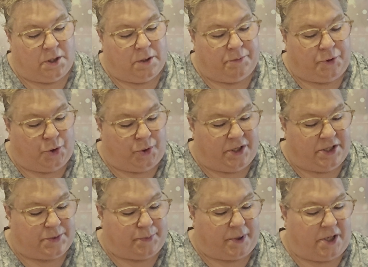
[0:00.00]
Beauty
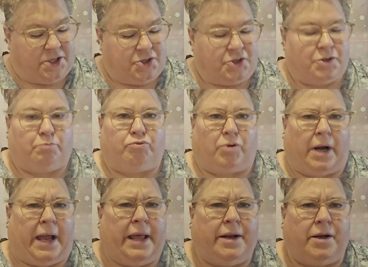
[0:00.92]
Sponge
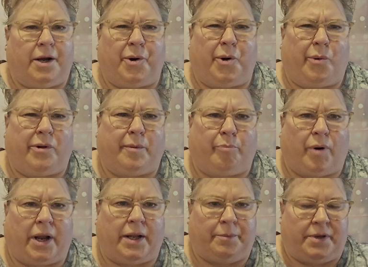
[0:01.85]
Bread. I don't know what the
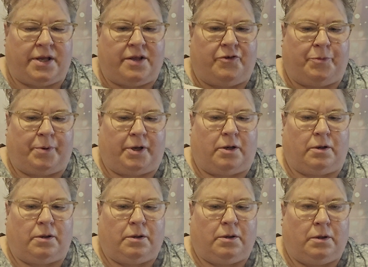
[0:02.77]
bread means,
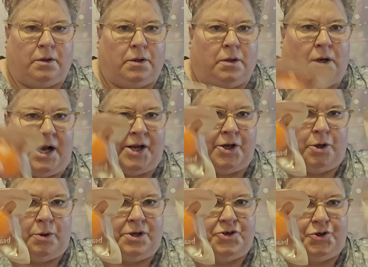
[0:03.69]
but I can
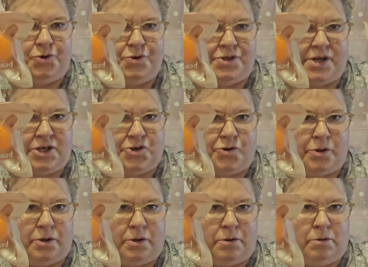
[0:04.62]
always use
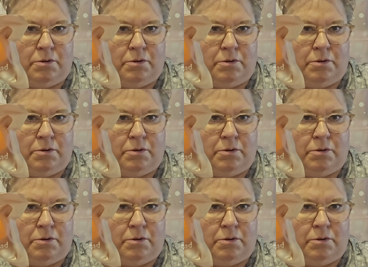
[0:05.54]
extra